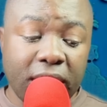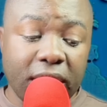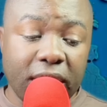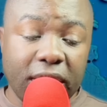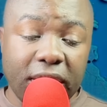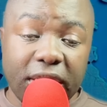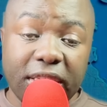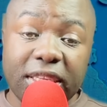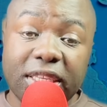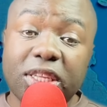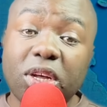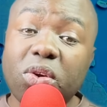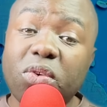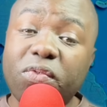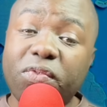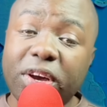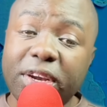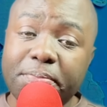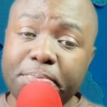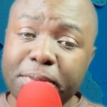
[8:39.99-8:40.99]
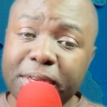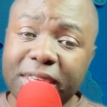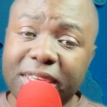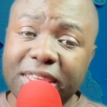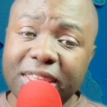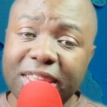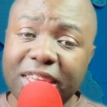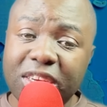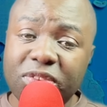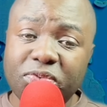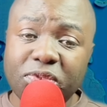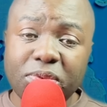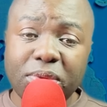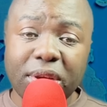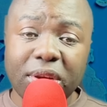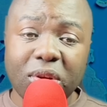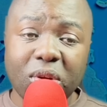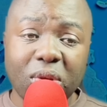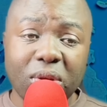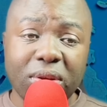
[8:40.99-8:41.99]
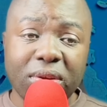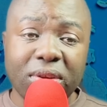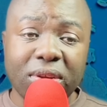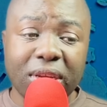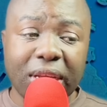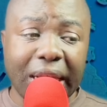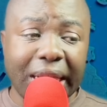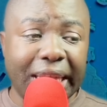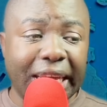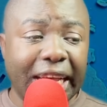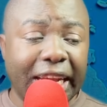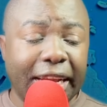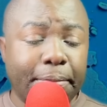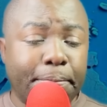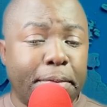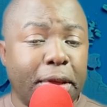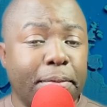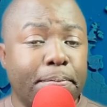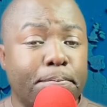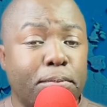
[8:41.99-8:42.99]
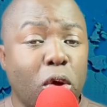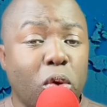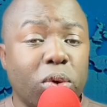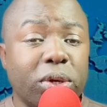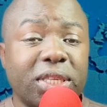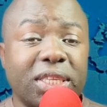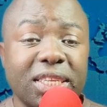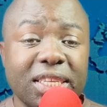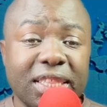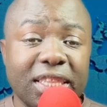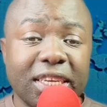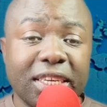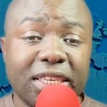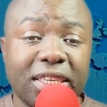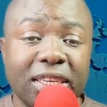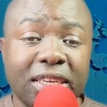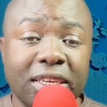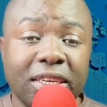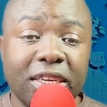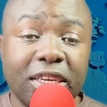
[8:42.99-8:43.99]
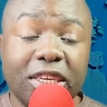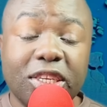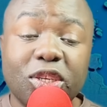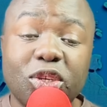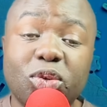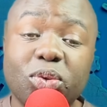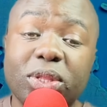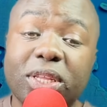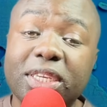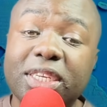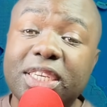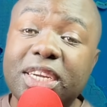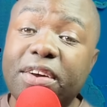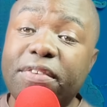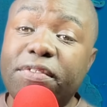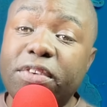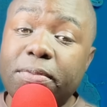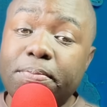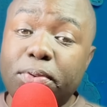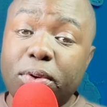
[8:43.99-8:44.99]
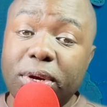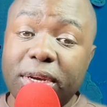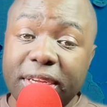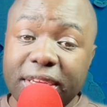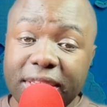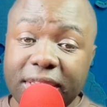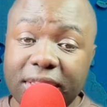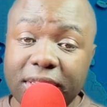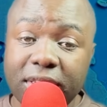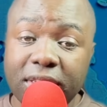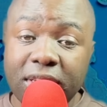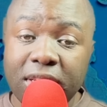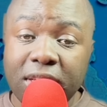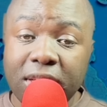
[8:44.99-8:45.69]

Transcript: Instead of admitting that we were wrong, they are repurposing that into the traffic police.